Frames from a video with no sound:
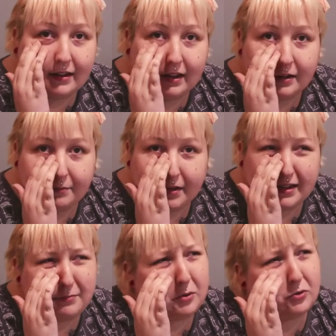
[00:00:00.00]
I
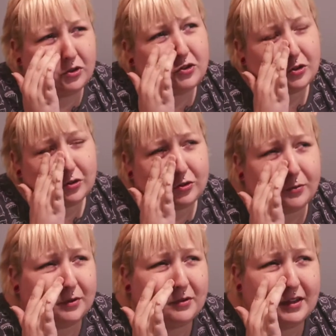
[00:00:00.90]
think mostly sugar
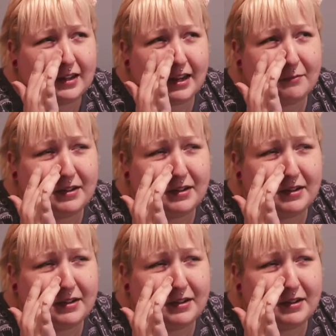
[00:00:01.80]
scrubs. I don't think they have